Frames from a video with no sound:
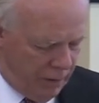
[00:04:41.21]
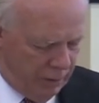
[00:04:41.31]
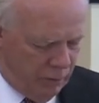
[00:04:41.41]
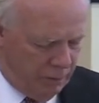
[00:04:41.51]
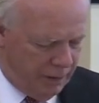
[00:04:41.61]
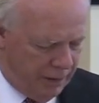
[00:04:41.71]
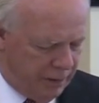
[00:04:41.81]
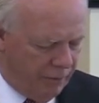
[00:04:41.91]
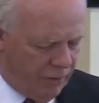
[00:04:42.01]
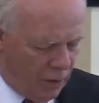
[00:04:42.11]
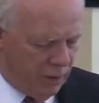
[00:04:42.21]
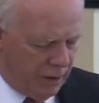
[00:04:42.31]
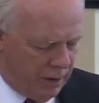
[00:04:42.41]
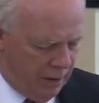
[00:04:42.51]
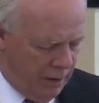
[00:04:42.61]
he will be
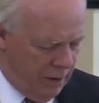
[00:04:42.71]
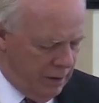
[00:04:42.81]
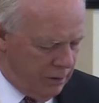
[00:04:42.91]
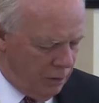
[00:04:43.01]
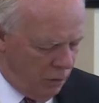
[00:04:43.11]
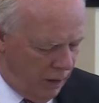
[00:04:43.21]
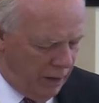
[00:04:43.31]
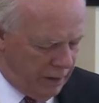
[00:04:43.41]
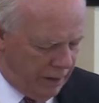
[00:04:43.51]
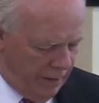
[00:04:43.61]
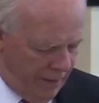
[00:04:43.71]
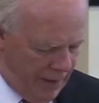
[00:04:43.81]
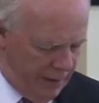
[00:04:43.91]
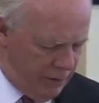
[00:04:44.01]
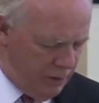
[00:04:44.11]
devoted to one
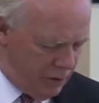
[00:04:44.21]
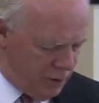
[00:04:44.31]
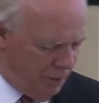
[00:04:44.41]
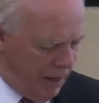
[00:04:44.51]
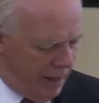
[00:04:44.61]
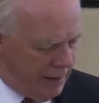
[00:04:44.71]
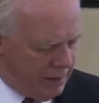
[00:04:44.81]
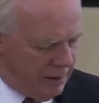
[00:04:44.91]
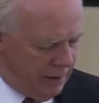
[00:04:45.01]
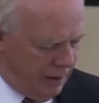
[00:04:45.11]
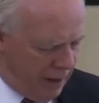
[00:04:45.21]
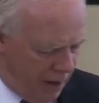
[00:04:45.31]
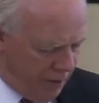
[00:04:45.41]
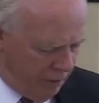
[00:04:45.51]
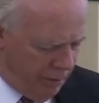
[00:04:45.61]
and despise the
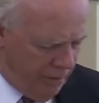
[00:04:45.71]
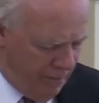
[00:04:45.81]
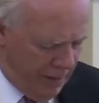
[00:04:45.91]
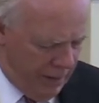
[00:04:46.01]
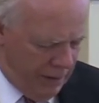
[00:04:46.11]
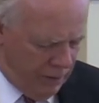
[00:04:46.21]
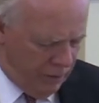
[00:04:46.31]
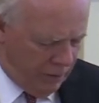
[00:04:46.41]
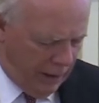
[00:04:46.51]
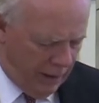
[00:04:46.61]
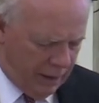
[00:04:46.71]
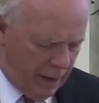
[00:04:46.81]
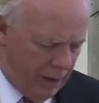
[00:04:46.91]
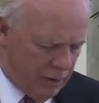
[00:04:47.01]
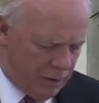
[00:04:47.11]
other. You
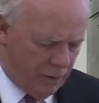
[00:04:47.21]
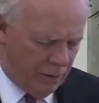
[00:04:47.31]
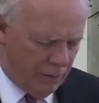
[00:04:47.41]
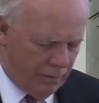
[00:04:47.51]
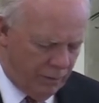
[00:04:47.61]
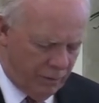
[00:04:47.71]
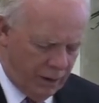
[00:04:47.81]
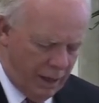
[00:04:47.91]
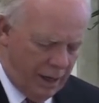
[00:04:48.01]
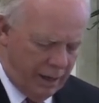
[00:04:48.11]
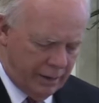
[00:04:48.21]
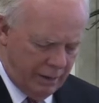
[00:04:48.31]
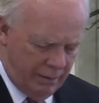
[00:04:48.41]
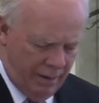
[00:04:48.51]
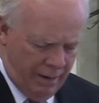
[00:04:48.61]
cannot serve
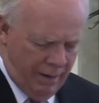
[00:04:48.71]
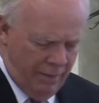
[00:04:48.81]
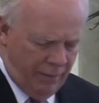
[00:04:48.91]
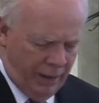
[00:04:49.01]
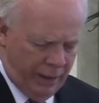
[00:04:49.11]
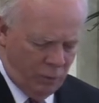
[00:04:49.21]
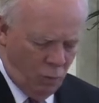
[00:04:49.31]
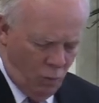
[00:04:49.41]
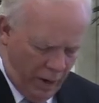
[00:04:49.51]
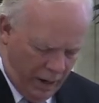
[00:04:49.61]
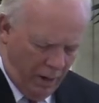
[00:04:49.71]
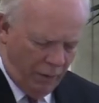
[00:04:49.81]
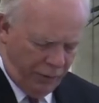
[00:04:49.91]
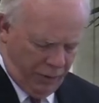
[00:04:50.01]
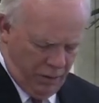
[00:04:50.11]
God and
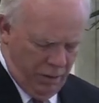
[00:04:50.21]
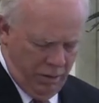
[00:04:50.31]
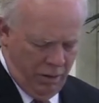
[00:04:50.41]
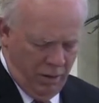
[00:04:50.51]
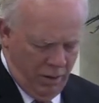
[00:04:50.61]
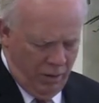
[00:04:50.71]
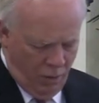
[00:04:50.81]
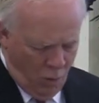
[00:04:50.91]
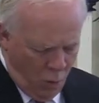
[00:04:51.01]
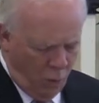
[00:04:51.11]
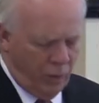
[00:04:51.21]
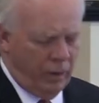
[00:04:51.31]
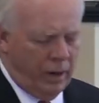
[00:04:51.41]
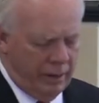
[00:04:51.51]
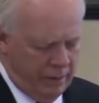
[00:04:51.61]
wealth,
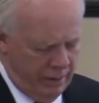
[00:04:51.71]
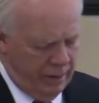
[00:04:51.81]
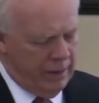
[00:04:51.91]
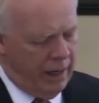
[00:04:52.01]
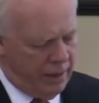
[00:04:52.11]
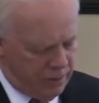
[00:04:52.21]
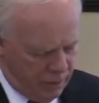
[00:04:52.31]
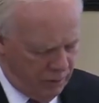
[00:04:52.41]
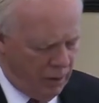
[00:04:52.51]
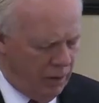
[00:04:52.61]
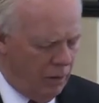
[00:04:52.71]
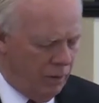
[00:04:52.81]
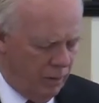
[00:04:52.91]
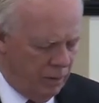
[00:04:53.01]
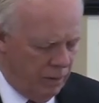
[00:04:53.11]
or as you
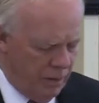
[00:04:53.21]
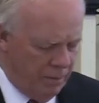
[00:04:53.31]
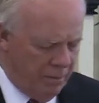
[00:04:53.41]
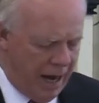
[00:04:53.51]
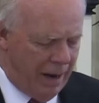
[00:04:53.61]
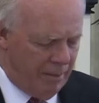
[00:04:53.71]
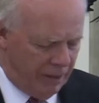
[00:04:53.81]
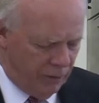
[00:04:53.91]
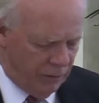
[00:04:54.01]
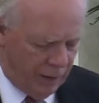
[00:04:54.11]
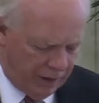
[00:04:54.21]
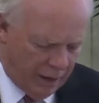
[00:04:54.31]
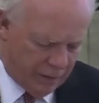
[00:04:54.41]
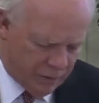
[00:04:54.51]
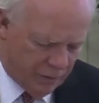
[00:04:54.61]
know, mammon. You
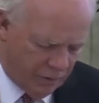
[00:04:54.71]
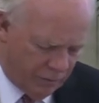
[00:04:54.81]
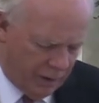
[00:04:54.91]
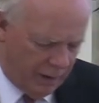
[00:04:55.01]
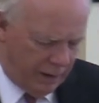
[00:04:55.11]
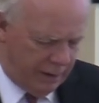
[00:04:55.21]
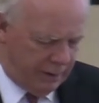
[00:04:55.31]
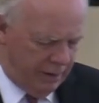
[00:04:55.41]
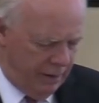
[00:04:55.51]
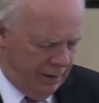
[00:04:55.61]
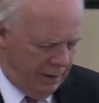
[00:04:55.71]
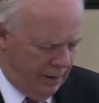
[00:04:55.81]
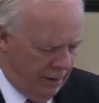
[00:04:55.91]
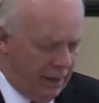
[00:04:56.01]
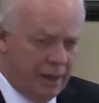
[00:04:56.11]
cannot serve God
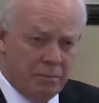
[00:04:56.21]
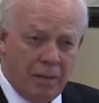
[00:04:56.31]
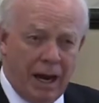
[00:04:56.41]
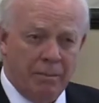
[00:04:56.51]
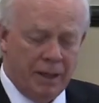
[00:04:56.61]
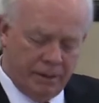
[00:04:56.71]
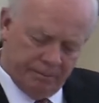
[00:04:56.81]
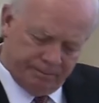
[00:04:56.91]
and mammon.